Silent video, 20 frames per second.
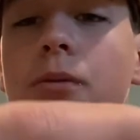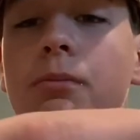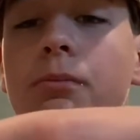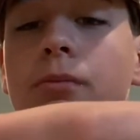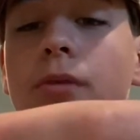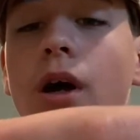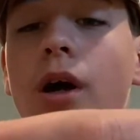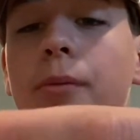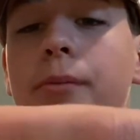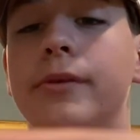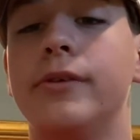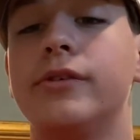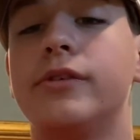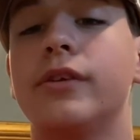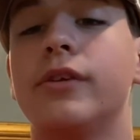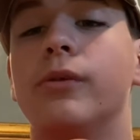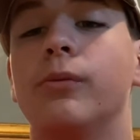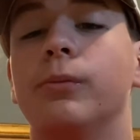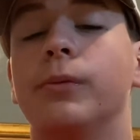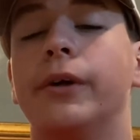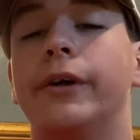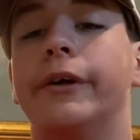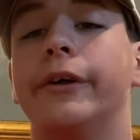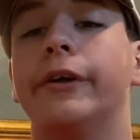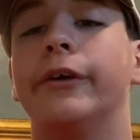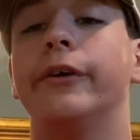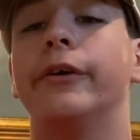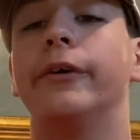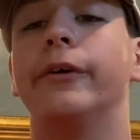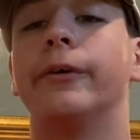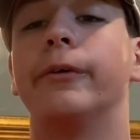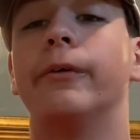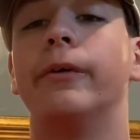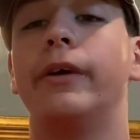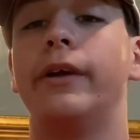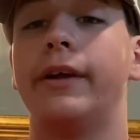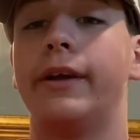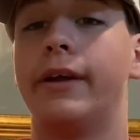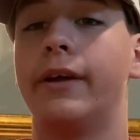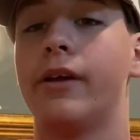I'm using the wrong hook right
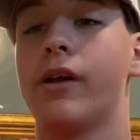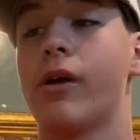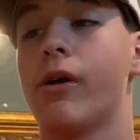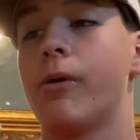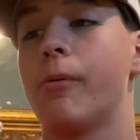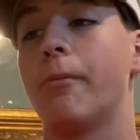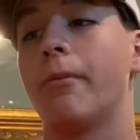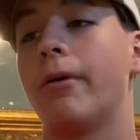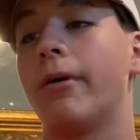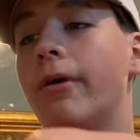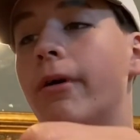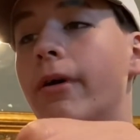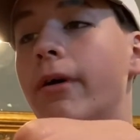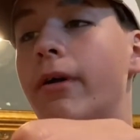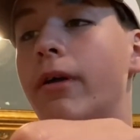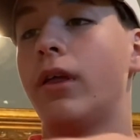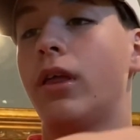now, but